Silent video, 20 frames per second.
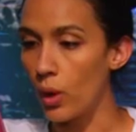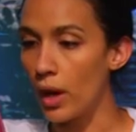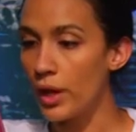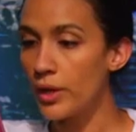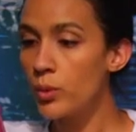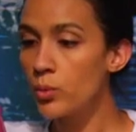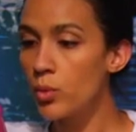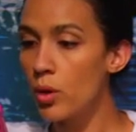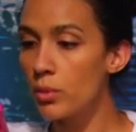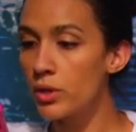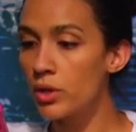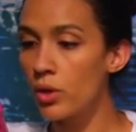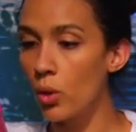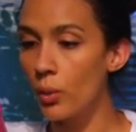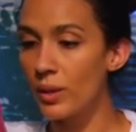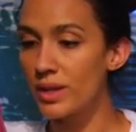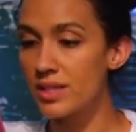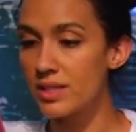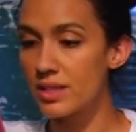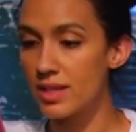Why do women
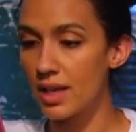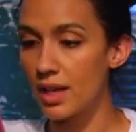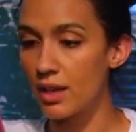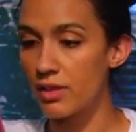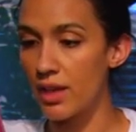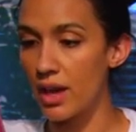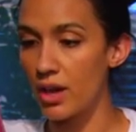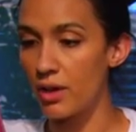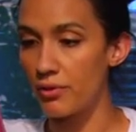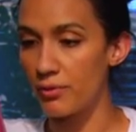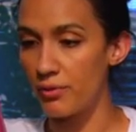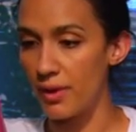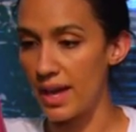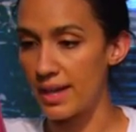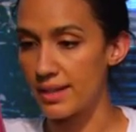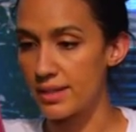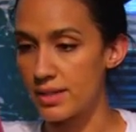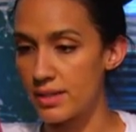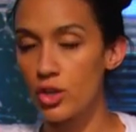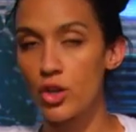always think they are
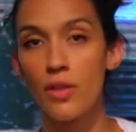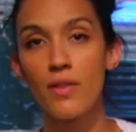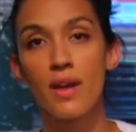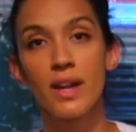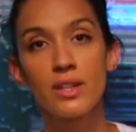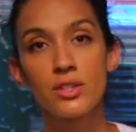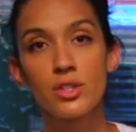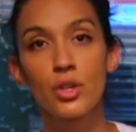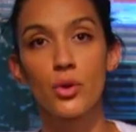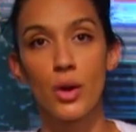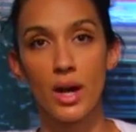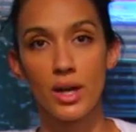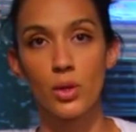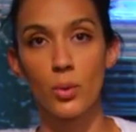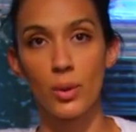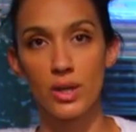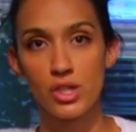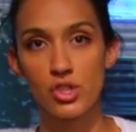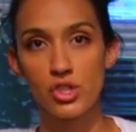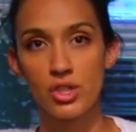fat? You know, that is a great
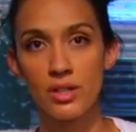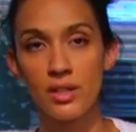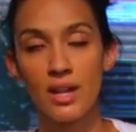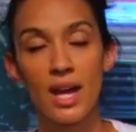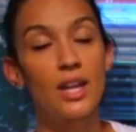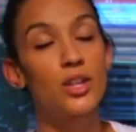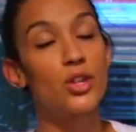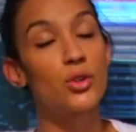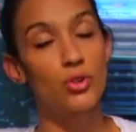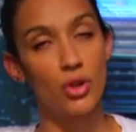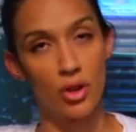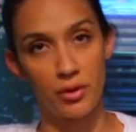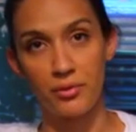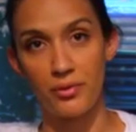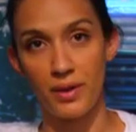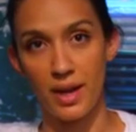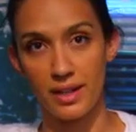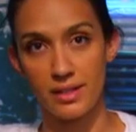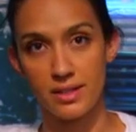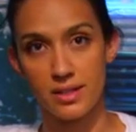question, and you're not
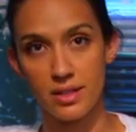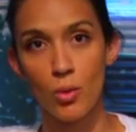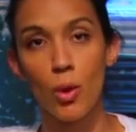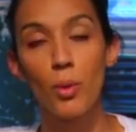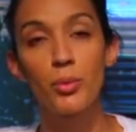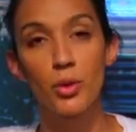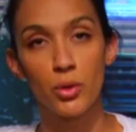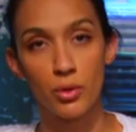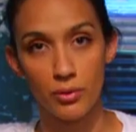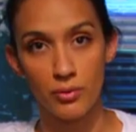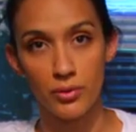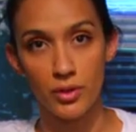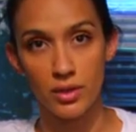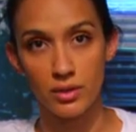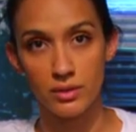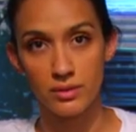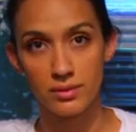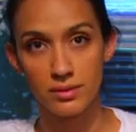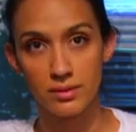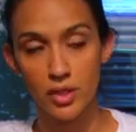fat. You are
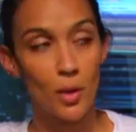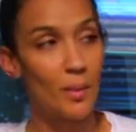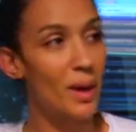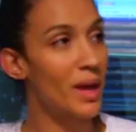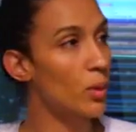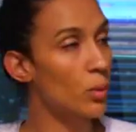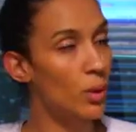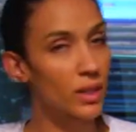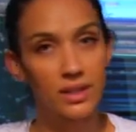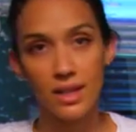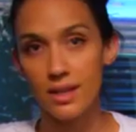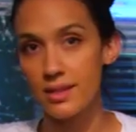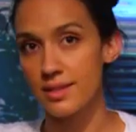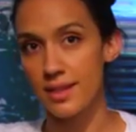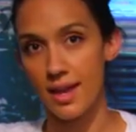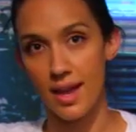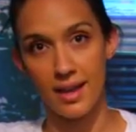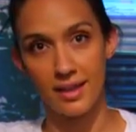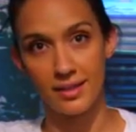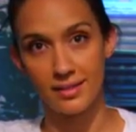beautiful, no matter what they
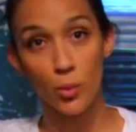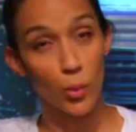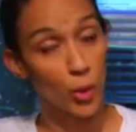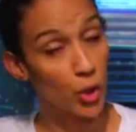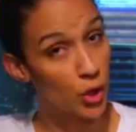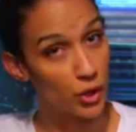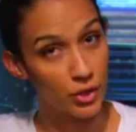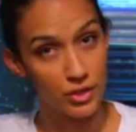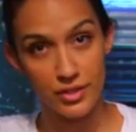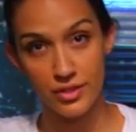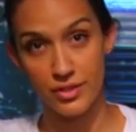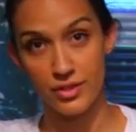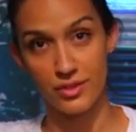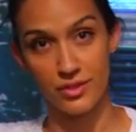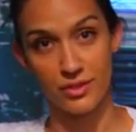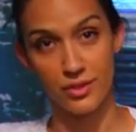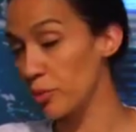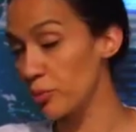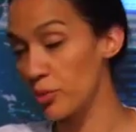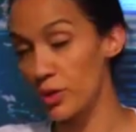say. And
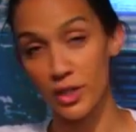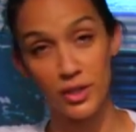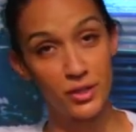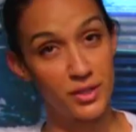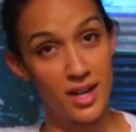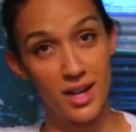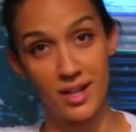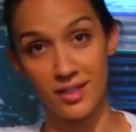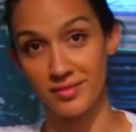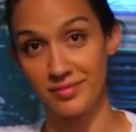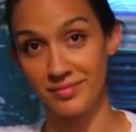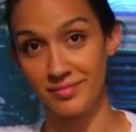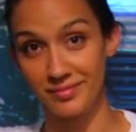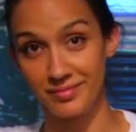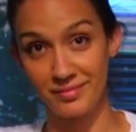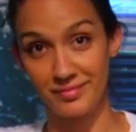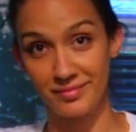words can't bring you down.